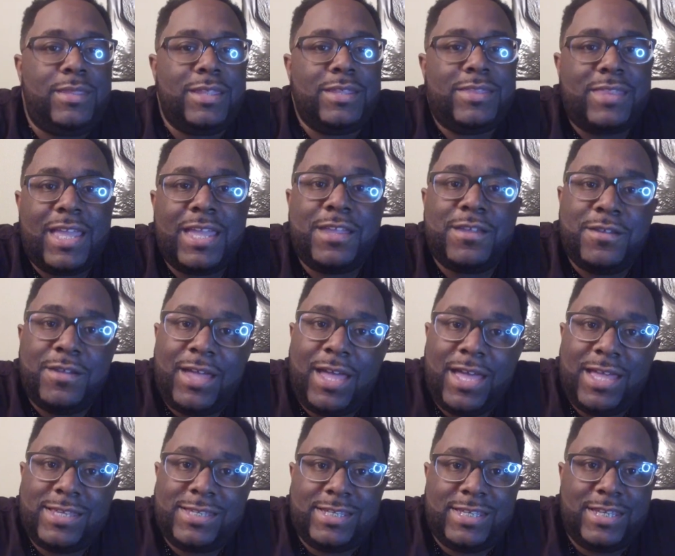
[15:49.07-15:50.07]
thank you
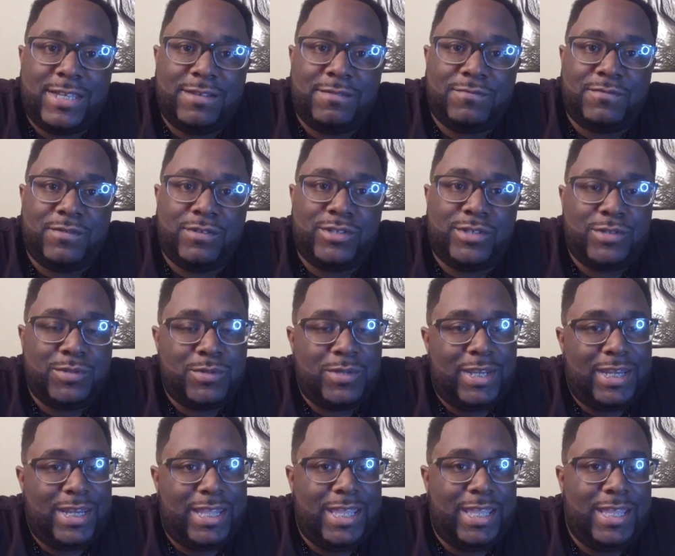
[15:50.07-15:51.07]
guys again for
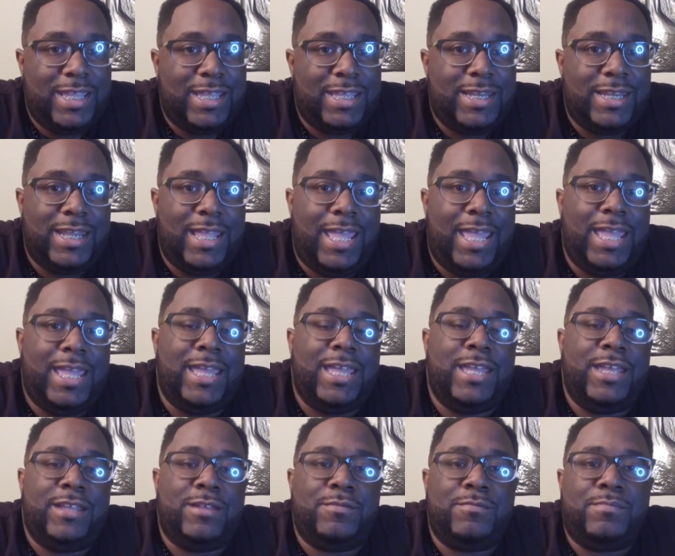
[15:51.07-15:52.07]
tuning in,
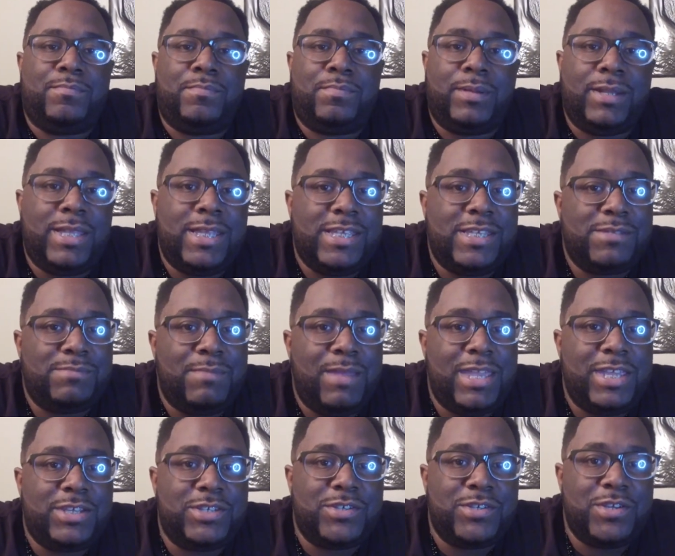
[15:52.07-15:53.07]
and please
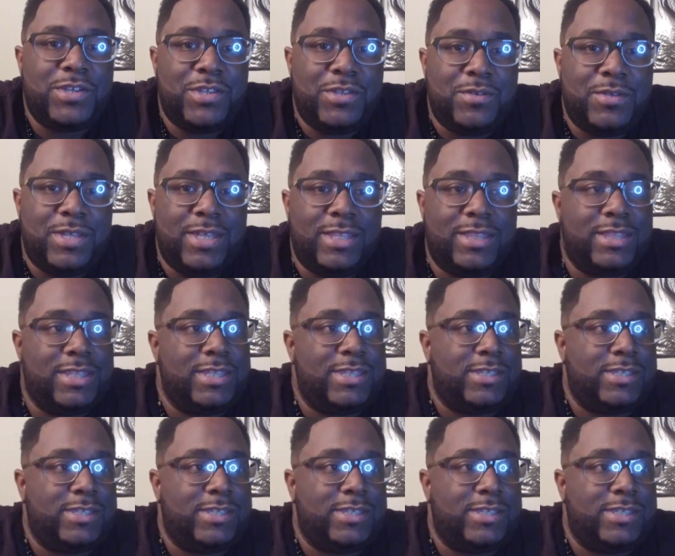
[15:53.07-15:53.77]
make sure you hit